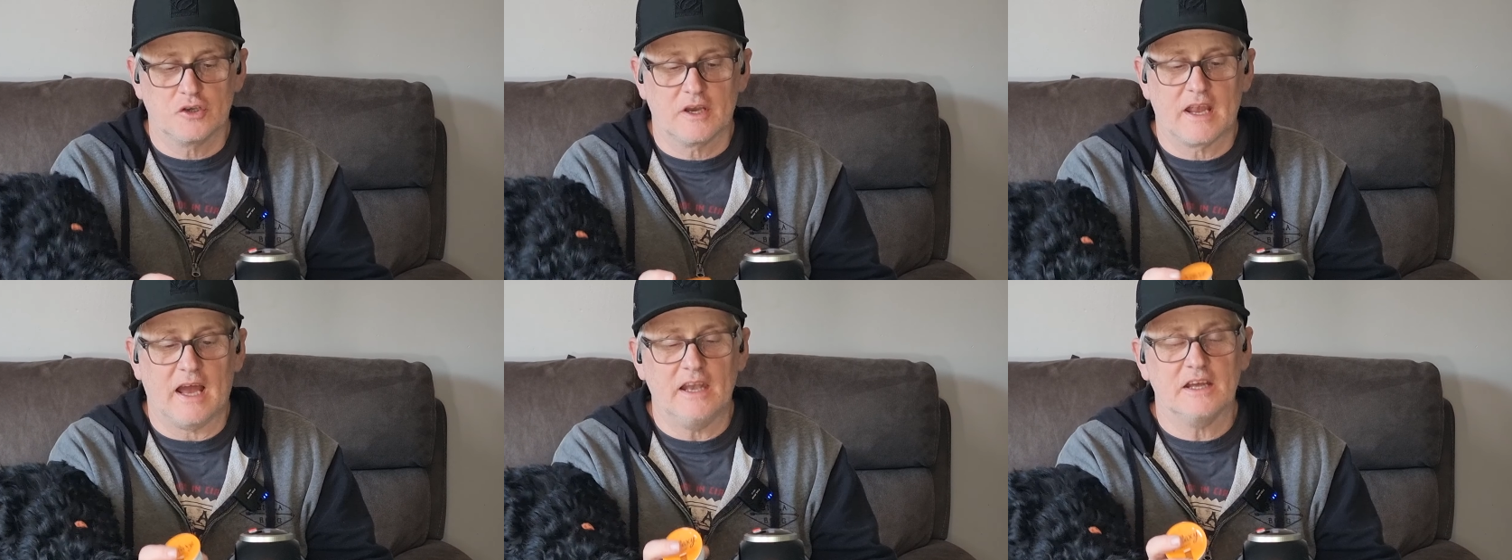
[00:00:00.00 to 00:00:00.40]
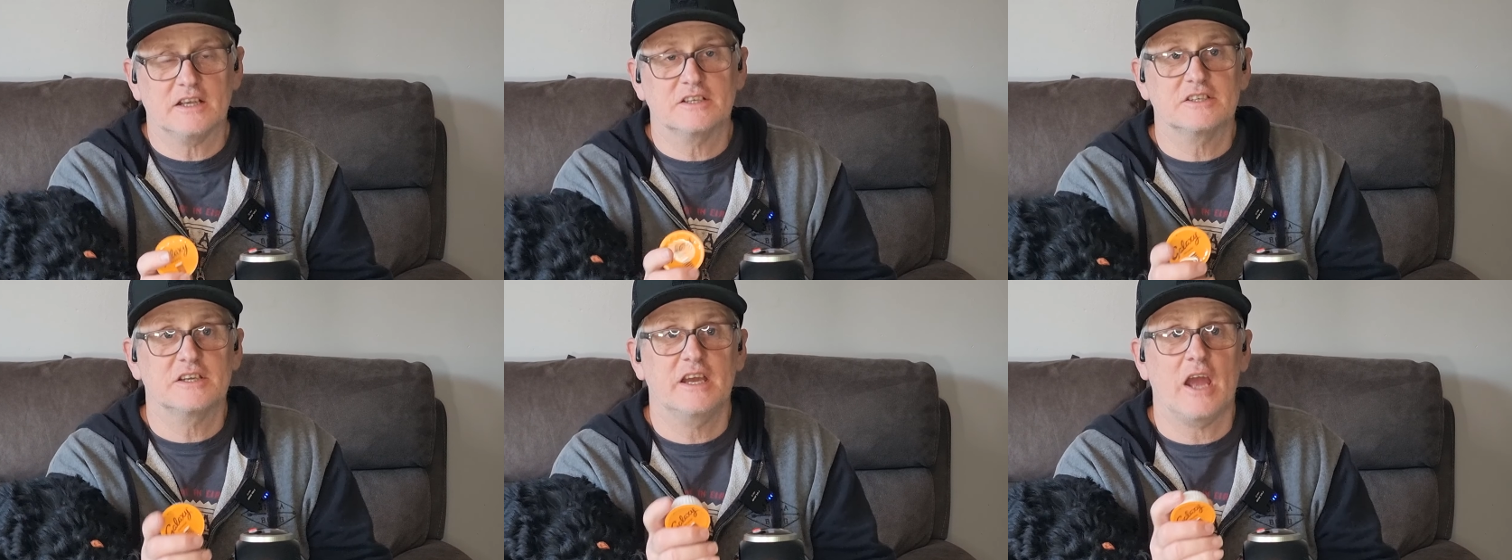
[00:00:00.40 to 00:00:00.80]

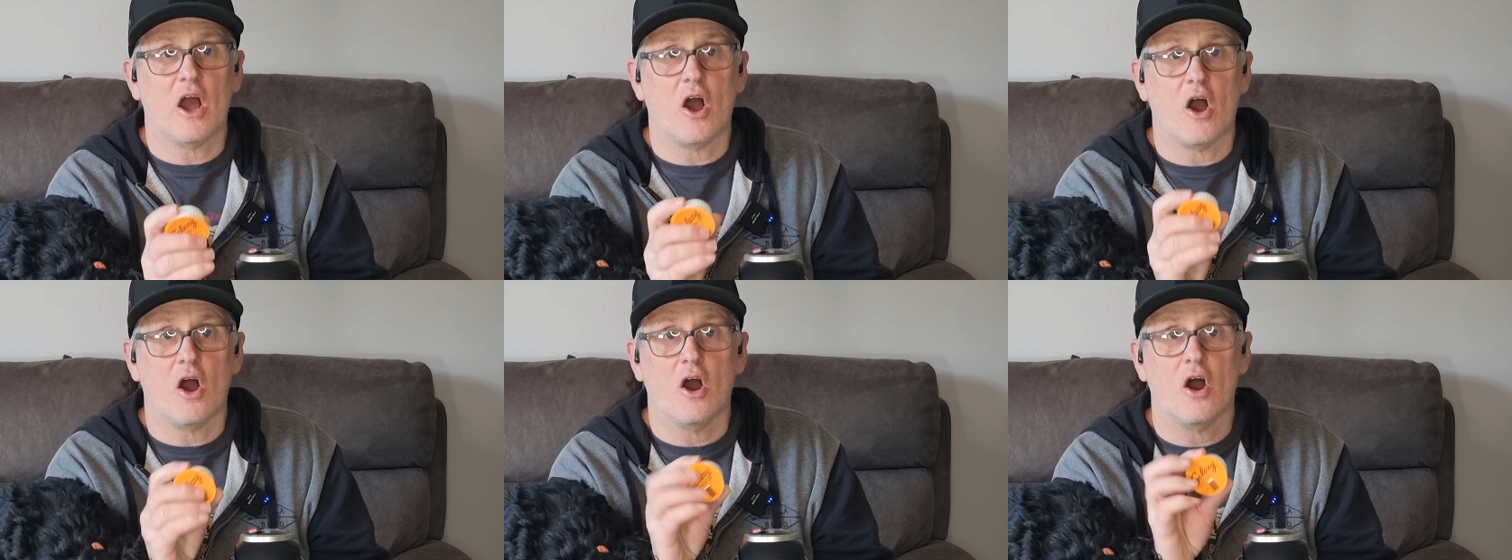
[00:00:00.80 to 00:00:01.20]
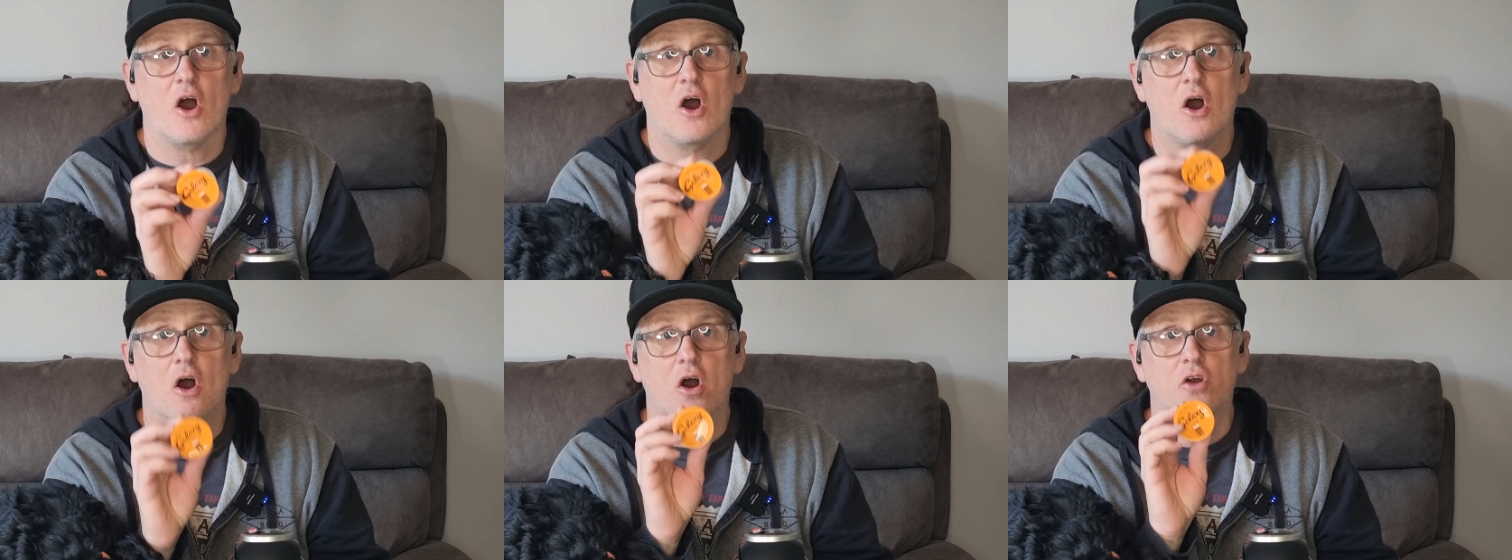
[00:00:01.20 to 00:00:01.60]
Galaxy
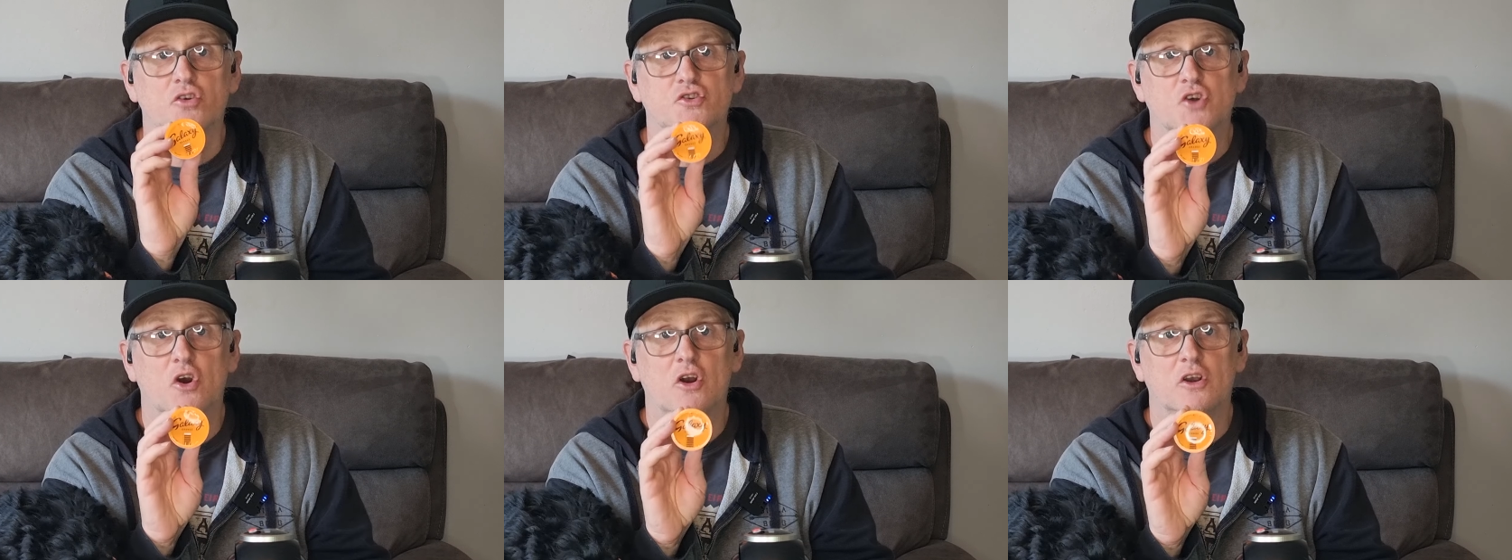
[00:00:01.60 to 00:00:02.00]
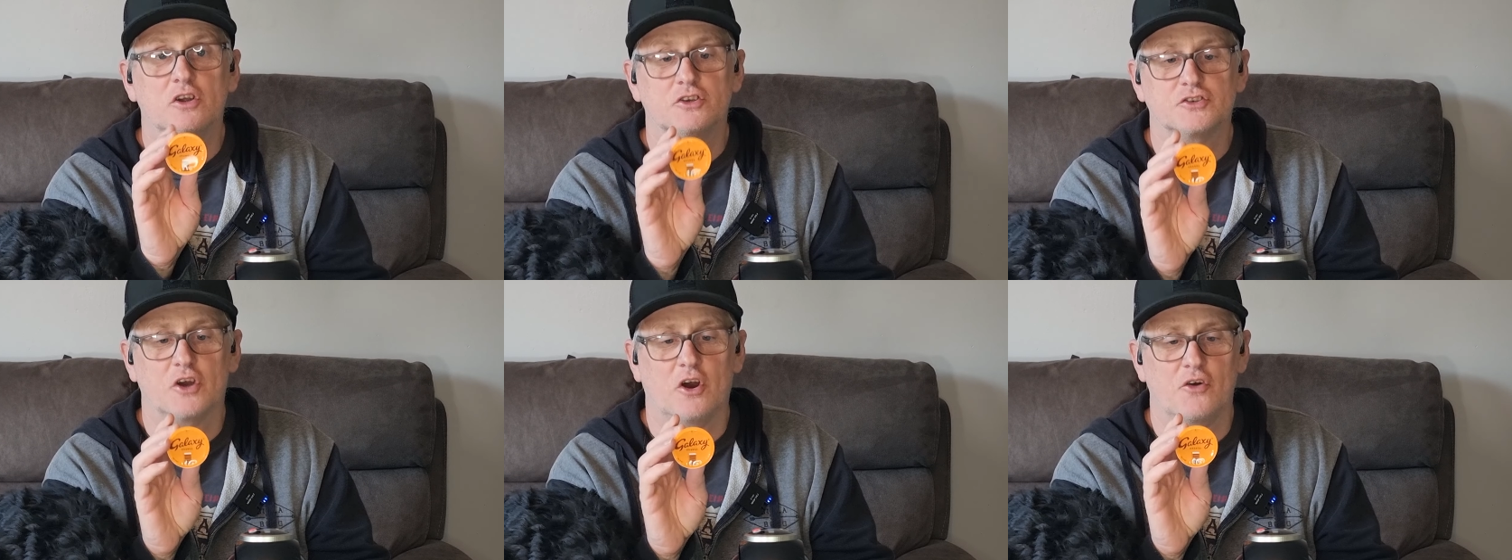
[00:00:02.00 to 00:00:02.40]

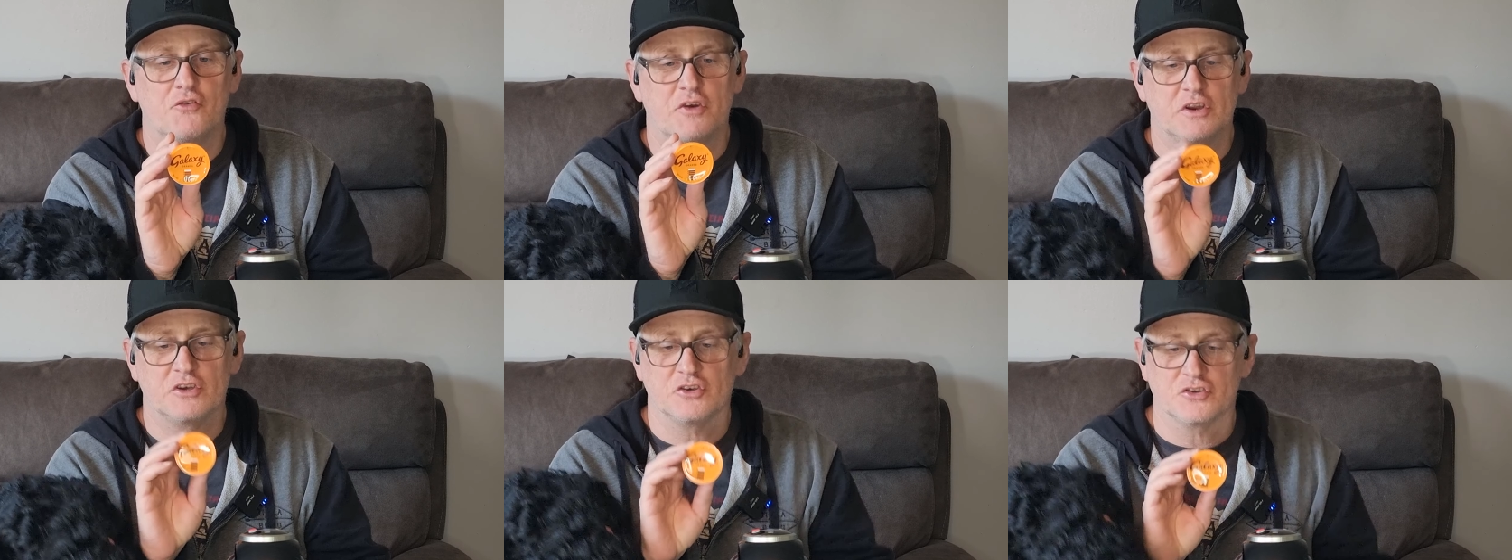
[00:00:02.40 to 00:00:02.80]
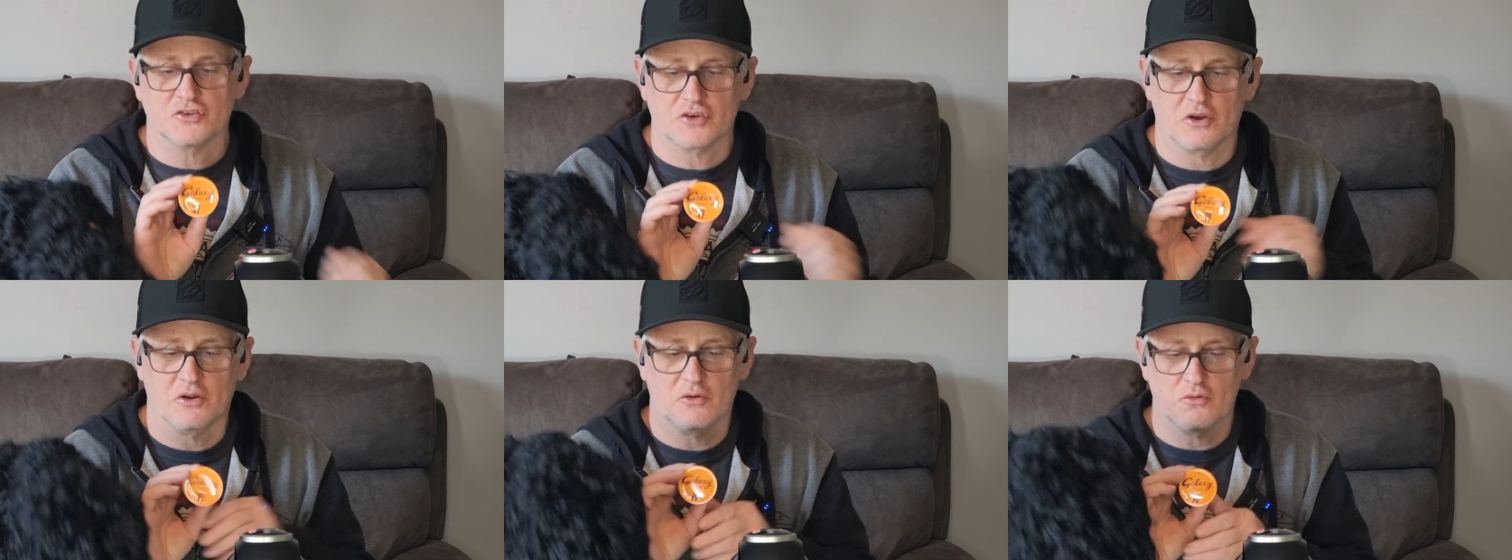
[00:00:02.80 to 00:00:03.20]
chocolate orange.